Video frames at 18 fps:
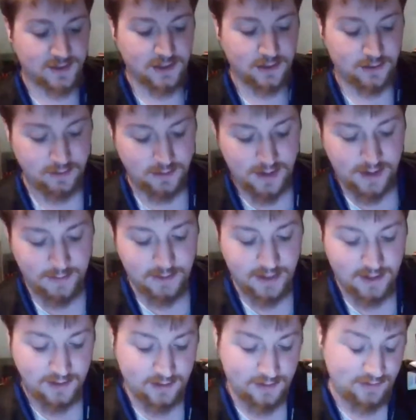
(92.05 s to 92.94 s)
So I
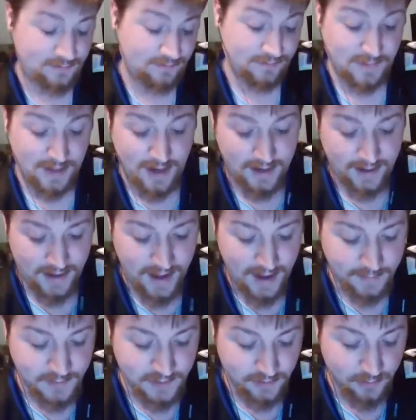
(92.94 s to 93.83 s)
mean, I
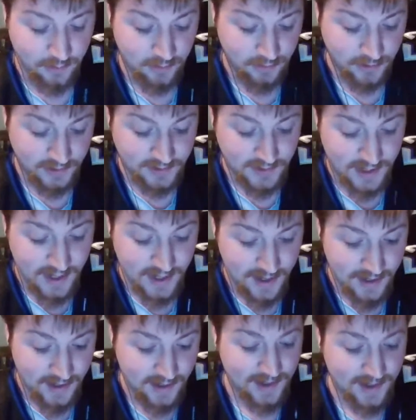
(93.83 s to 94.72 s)
absolutely
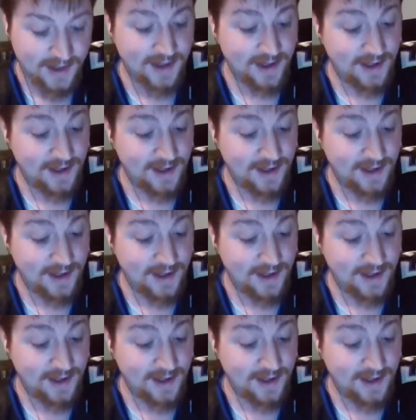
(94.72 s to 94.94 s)
see it.